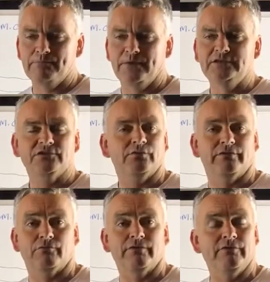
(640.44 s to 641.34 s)
beaches
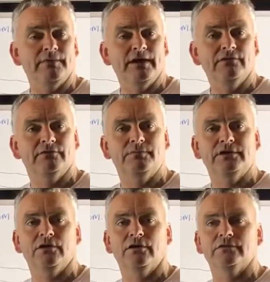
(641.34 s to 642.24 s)
with a river mouth,
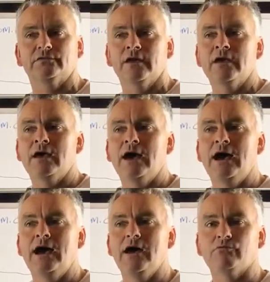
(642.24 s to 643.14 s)
because
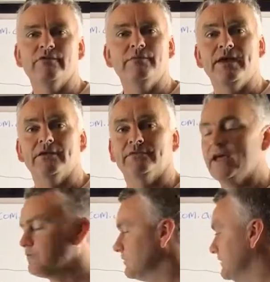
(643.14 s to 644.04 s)
a river mouth
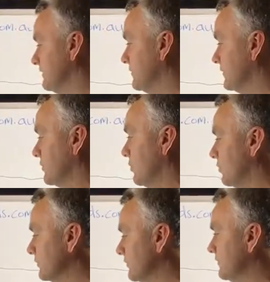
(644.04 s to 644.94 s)
naturally sort of
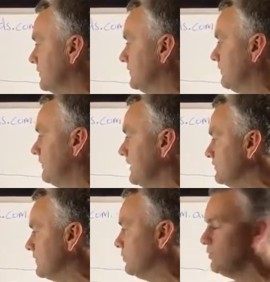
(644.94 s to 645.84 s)
causes this
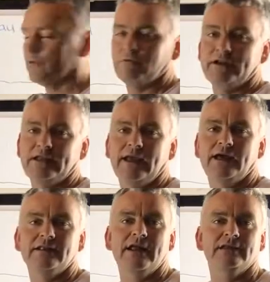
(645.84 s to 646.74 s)
effect with the water running
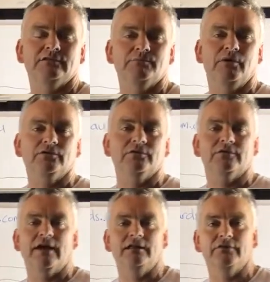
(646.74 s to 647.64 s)
out, and it
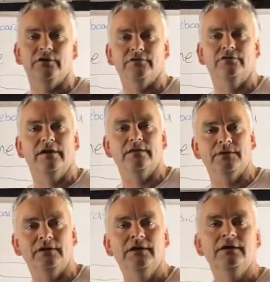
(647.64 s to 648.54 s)
deposits a hell of a lot of
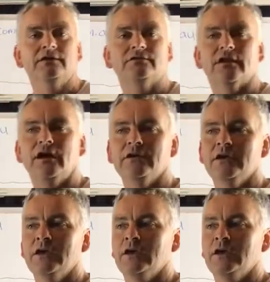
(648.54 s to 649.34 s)
sediment. So